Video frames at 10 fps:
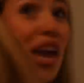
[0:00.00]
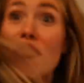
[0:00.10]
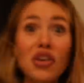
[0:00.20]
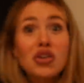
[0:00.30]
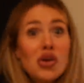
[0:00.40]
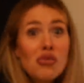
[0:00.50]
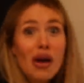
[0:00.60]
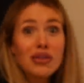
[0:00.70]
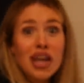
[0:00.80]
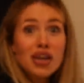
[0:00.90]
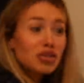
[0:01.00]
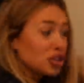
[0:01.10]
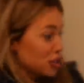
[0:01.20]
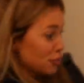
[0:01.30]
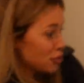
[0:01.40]
If you're new around here, you
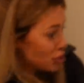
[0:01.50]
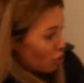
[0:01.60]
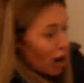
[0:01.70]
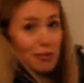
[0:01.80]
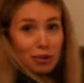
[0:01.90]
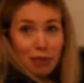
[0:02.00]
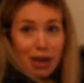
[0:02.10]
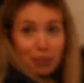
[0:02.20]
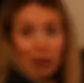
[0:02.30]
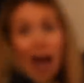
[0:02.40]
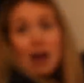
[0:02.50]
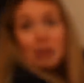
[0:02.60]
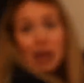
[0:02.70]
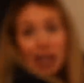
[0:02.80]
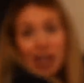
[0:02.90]
should subscribe and make me
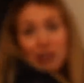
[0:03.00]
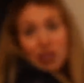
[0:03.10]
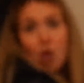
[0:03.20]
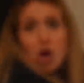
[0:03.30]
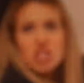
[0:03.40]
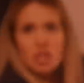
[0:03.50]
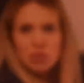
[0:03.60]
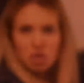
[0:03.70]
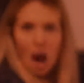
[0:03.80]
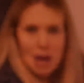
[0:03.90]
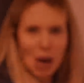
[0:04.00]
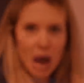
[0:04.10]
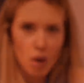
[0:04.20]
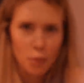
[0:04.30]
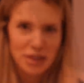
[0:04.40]
happy. And if you unsubscribe, I
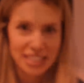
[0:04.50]
will be